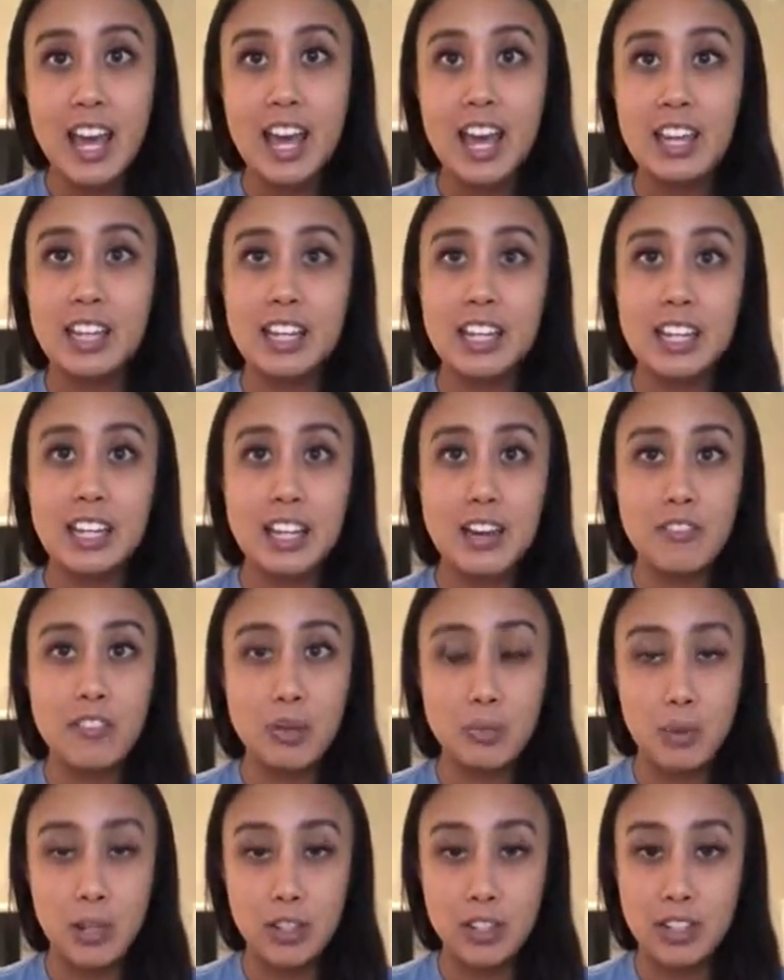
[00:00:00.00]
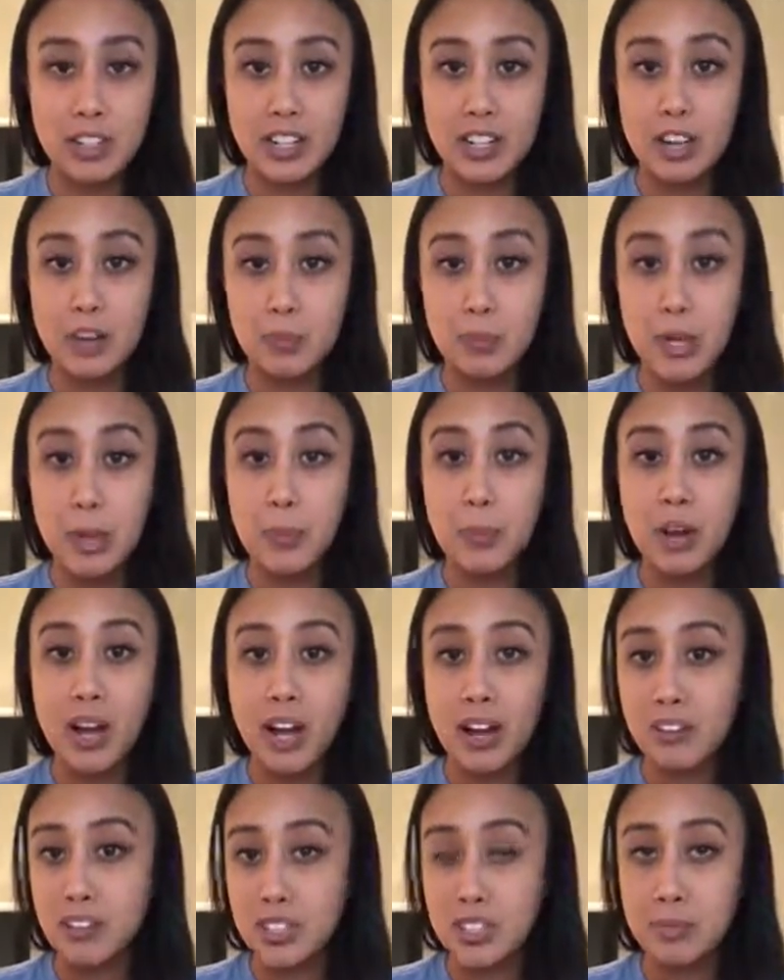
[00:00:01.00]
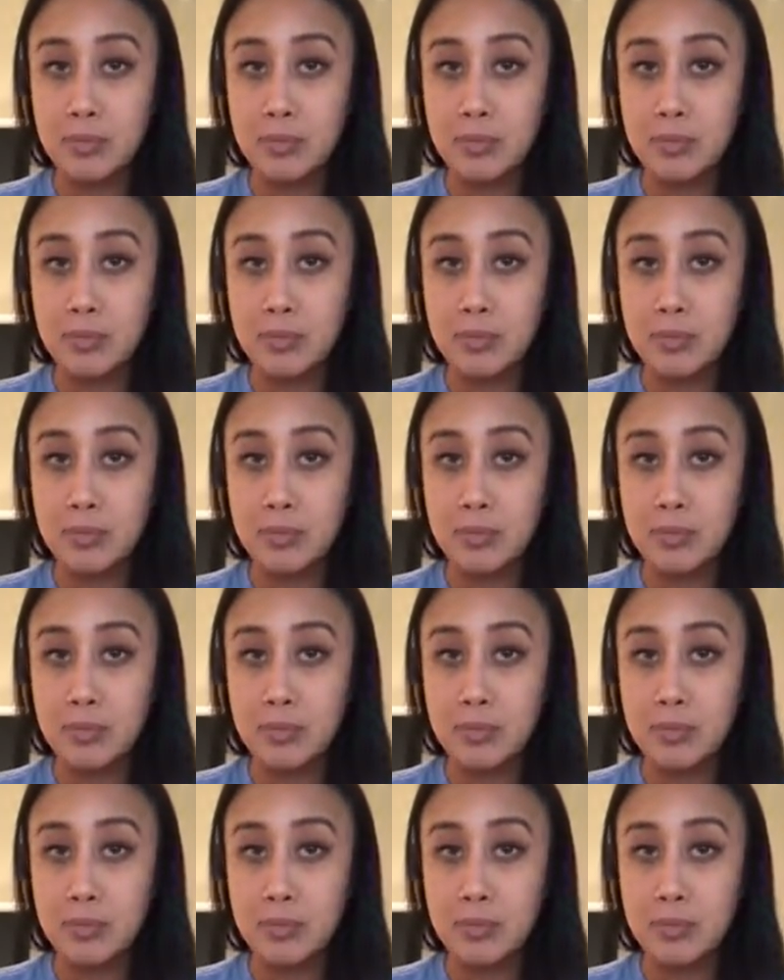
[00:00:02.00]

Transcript: and the inevitability of people having